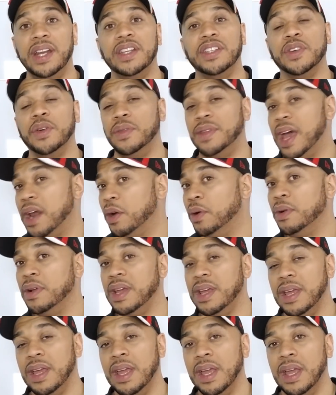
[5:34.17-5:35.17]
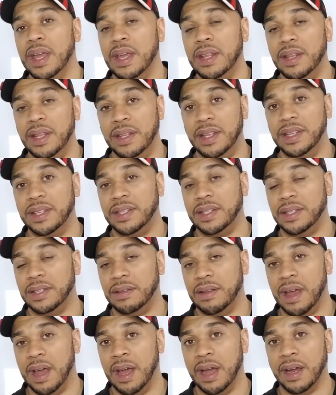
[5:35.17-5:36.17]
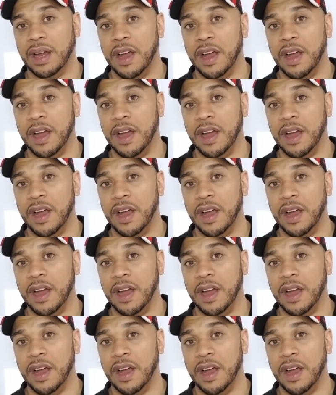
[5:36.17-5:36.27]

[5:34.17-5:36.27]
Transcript: And so not only did this uh,